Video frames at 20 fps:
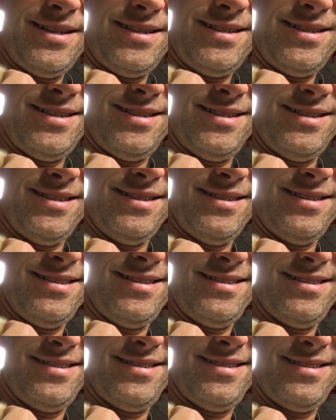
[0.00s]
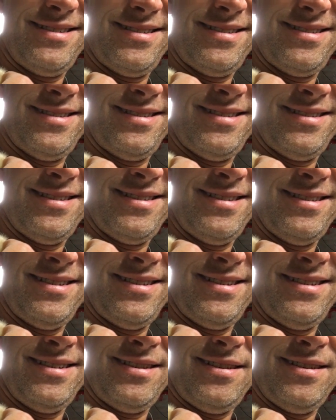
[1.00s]

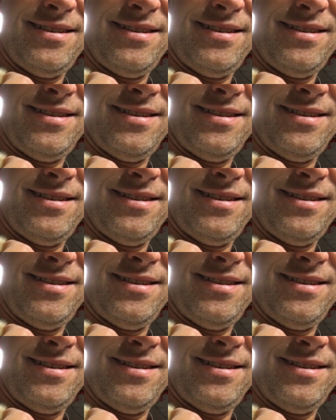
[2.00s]
Nothing is said.